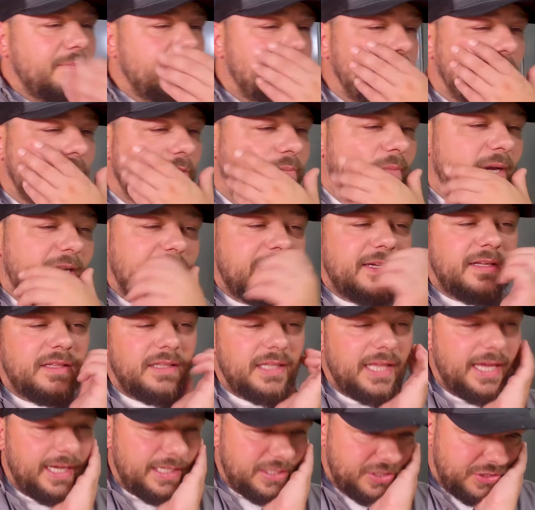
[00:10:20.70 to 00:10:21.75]
build my
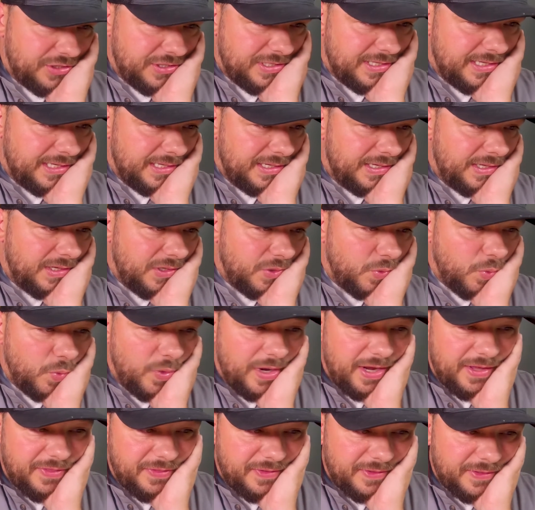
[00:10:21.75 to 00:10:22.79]
collection
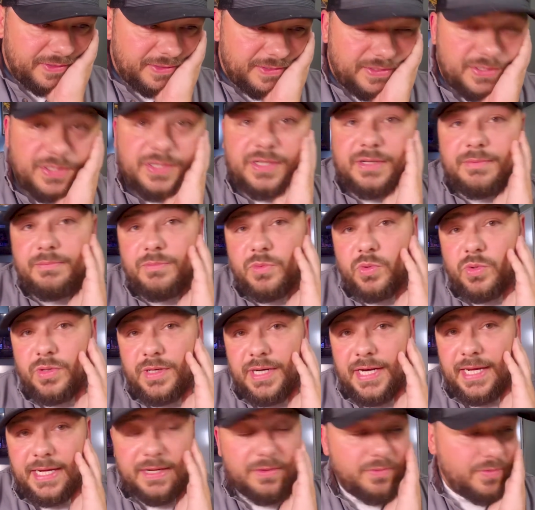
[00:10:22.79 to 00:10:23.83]
with some more
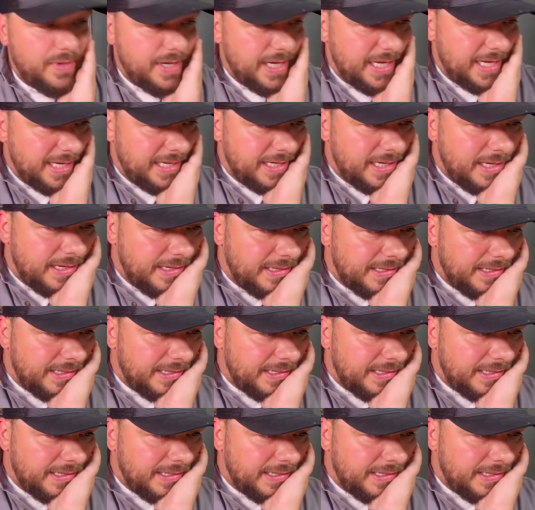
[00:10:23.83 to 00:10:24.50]
Nightwing.